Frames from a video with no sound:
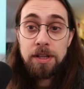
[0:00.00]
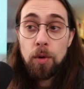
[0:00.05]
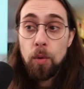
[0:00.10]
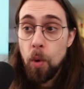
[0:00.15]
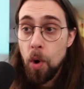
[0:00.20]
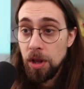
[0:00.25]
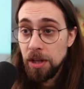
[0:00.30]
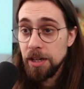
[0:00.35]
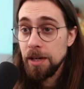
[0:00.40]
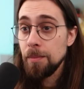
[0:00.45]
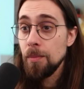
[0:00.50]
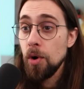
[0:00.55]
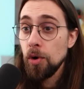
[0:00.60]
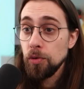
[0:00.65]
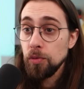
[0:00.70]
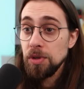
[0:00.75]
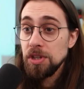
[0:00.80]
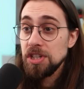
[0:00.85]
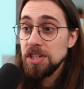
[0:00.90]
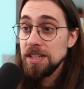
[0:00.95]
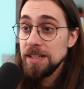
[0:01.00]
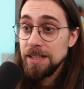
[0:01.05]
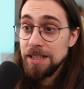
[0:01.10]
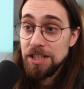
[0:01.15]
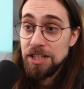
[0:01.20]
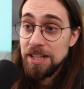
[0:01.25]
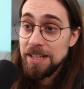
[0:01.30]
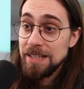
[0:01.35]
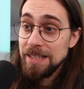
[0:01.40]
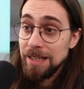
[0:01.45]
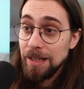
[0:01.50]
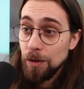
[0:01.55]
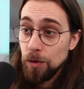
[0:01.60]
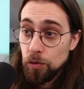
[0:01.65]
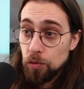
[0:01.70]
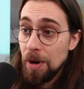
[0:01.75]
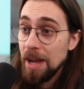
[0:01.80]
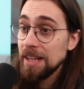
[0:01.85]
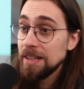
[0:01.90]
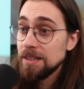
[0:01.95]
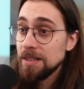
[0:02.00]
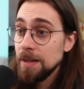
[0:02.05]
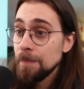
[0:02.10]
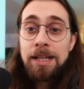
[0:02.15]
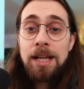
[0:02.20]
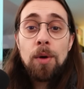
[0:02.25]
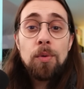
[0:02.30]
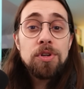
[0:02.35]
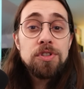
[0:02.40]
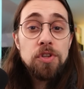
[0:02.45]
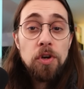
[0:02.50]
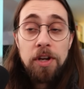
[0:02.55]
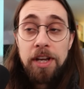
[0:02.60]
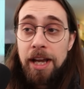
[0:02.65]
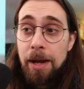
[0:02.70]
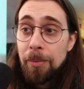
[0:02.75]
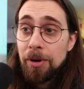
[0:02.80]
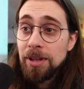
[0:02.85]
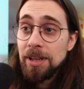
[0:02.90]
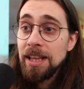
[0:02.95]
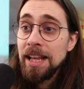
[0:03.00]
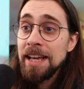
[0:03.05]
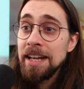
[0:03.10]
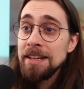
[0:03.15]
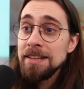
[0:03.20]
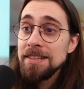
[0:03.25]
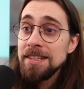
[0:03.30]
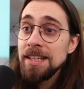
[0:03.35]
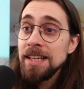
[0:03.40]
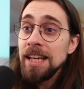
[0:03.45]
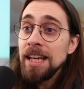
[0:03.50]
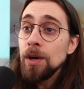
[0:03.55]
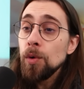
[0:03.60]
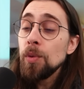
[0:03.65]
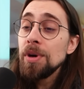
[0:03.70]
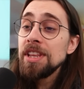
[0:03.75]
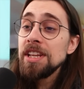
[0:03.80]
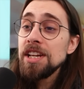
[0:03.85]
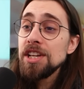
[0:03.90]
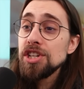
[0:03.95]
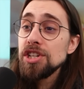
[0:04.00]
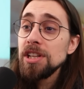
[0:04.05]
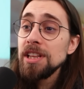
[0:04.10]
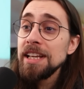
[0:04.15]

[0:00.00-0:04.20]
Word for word: the quality mode, which is just great. Now we're talking about latency, with initial